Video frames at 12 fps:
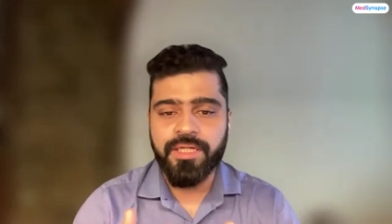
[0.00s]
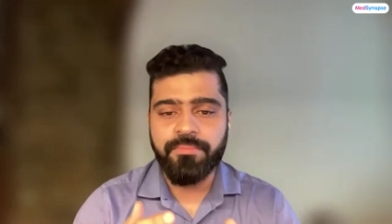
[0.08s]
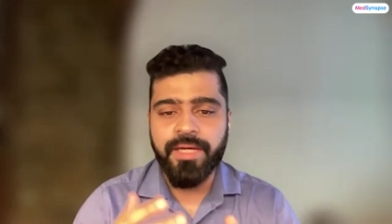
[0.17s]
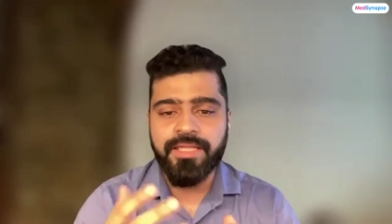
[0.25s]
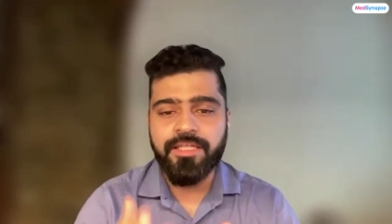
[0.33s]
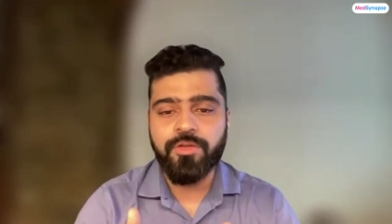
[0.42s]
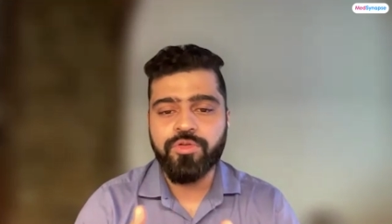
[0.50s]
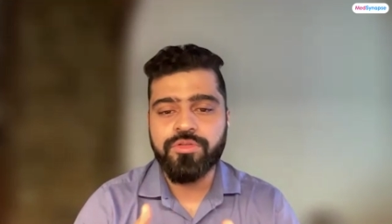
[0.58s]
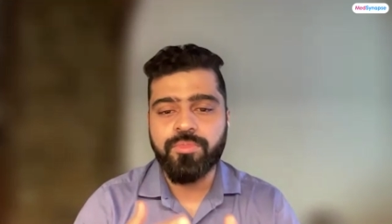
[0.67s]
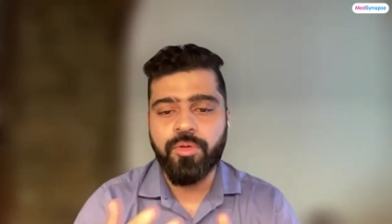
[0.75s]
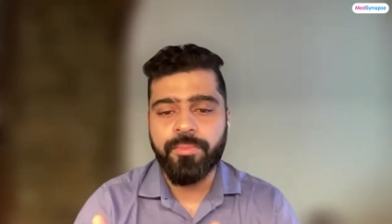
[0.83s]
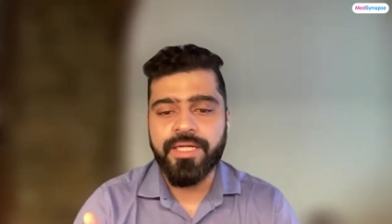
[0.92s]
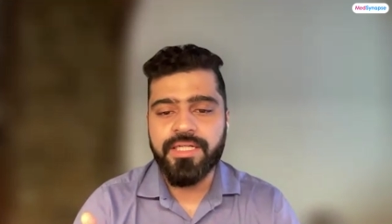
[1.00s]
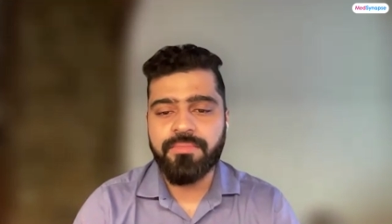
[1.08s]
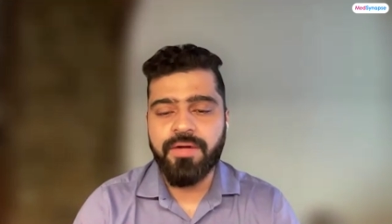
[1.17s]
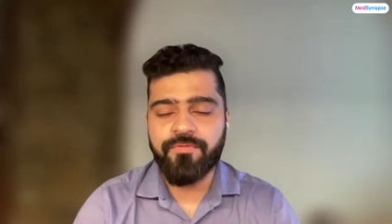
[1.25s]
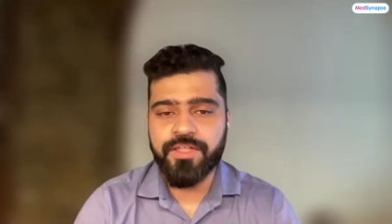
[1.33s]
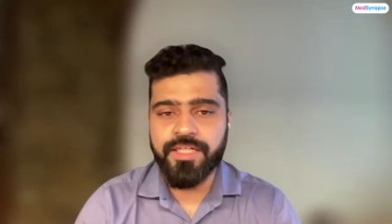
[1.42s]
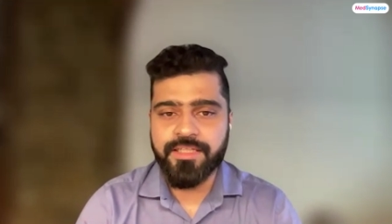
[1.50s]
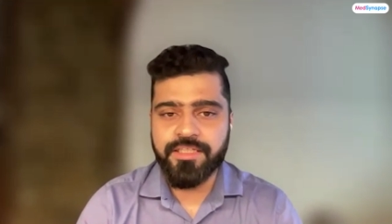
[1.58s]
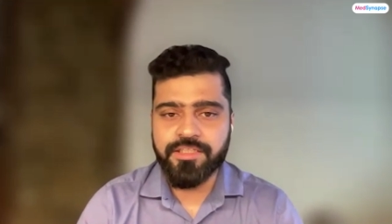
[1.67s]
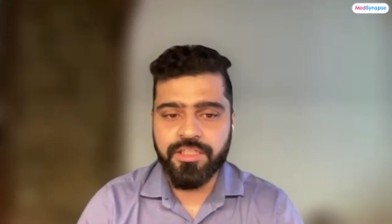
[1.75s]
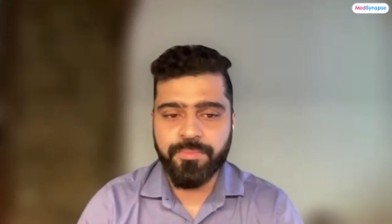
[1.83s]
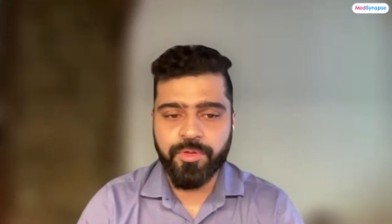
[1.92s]
but many lose momentum after
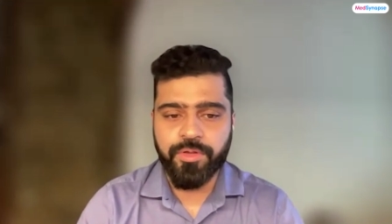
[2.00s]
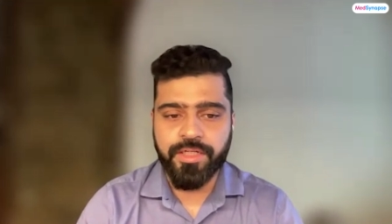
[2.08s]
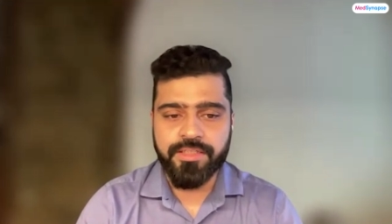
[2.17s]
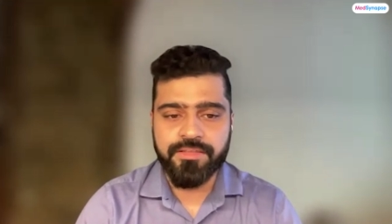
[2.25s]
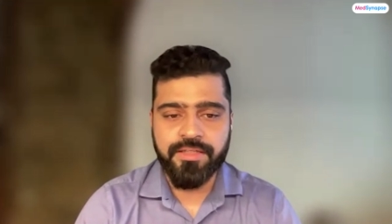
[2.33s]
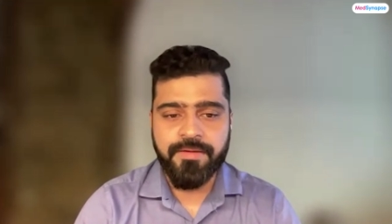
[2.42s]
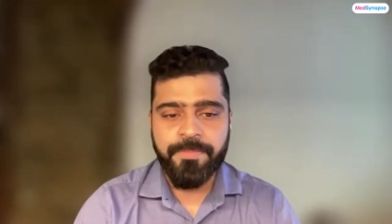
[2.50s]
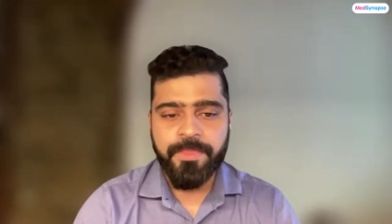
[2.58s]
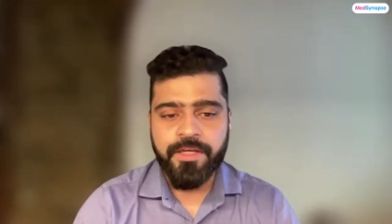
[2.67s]
initial progress.